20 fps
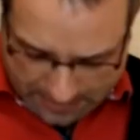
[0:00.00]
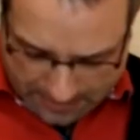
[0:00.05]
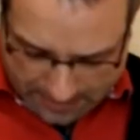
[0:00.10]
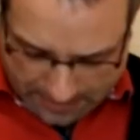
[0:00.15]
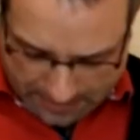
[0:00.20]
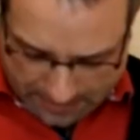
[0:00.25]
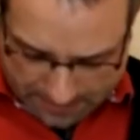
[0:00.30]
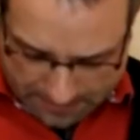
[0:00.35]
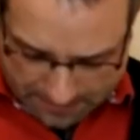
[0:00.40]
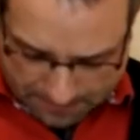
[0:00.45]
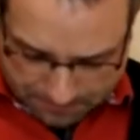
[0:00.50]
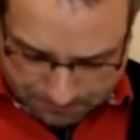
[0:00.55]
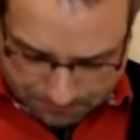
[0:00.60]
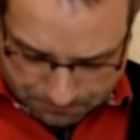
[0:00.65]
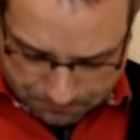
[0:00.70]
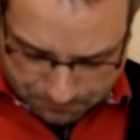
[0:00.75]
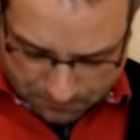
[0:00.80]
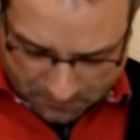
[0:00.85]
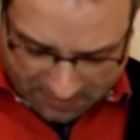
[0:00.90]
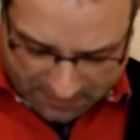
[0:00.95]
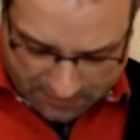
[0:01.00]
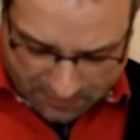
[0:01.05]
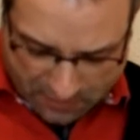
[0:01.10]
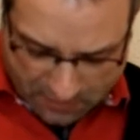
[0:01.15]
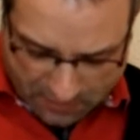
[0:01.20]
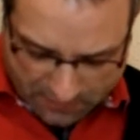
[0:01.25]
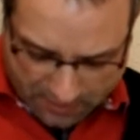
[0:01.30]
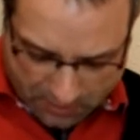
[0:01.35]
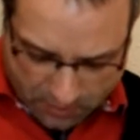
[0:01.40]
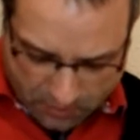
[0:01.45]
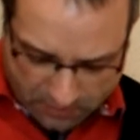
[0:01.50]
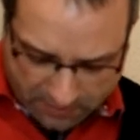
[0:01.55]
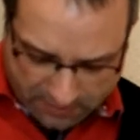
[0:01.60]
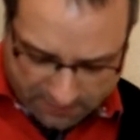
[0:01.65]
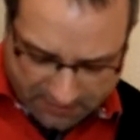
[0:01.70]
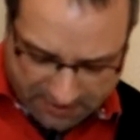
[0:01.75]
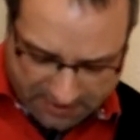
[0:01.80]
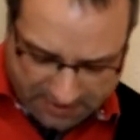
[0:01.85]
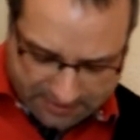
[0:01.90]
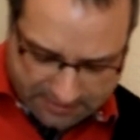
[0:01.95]
The other good
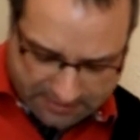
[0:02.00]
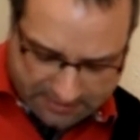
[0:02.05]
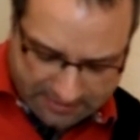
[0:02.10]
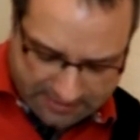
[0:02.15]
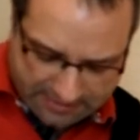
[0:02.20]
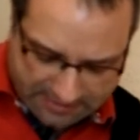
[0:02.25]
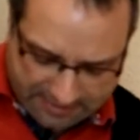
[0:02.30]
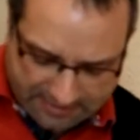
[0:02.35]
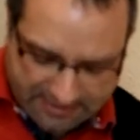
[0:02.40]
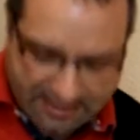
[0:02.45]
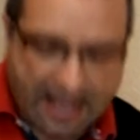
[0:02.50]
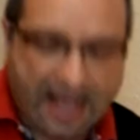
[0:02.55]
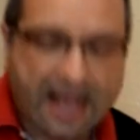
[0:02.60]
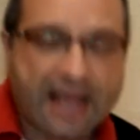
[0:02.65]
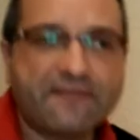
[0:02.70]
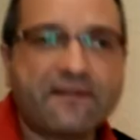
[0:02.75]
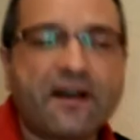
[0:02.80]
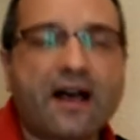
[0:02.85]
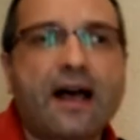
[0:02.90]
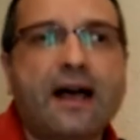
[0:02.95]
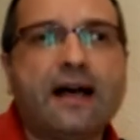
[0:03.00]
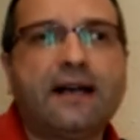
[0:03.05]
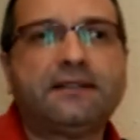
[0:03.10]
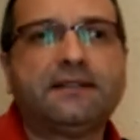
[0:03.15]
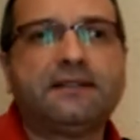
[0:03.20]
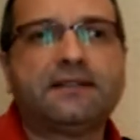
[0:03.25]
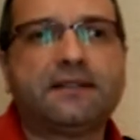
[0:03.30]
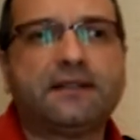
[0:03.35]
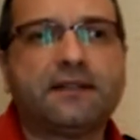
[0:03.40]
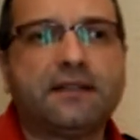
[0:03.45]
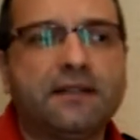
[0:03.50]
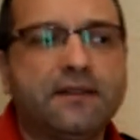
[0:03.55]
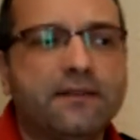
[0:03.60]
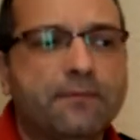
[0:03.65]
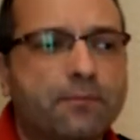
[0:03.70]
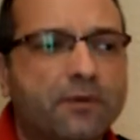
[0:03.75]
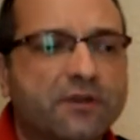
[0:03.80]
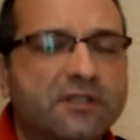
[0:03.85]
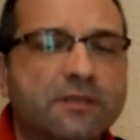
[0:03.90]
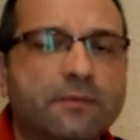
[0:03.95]
of this is that I've added the
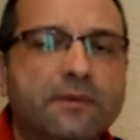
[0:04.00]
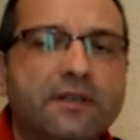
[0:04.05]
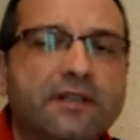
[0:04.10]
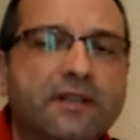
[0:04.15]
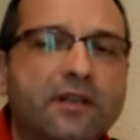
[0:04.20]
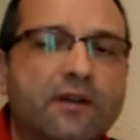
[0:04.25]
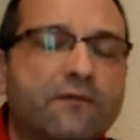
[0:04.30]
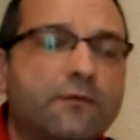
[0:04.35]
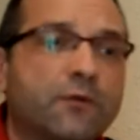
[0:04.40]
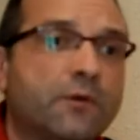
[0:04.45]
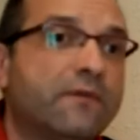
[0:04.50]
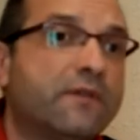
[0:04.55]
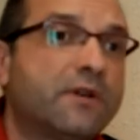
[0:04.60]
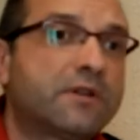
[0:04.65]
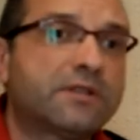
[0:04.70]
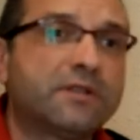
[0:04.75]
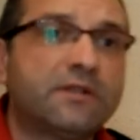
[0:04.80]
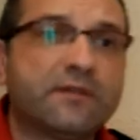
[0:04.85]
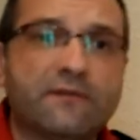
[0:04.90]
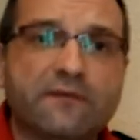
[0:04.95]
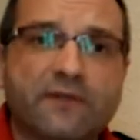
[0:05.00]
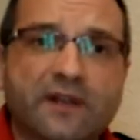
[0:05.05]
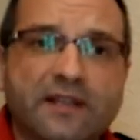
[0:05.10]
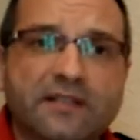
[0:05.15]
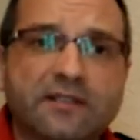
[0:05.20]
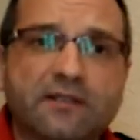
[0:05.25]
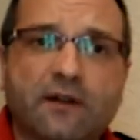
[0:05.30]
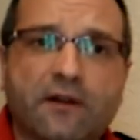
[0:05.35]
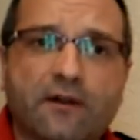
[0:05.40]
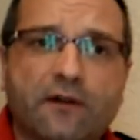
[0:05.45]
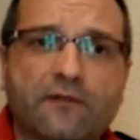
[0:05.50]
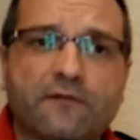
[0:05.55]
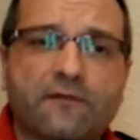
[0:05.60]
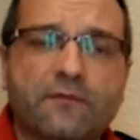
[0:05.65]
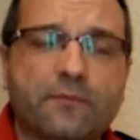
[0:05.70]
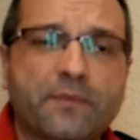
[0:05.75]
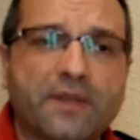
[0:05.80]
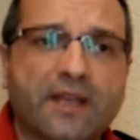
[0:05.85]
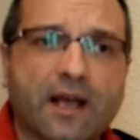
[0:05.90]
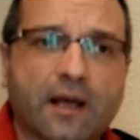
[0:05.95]
possibility of reversing the phase of
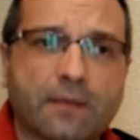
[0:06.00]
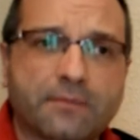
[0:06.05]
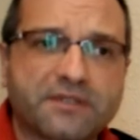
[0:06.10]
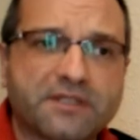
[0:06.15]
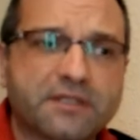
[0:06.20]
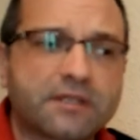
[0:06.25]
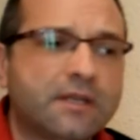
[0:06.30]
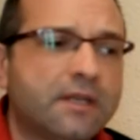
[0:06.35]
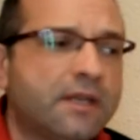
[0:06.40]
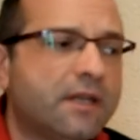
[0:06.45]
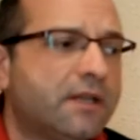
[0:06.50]
pickups.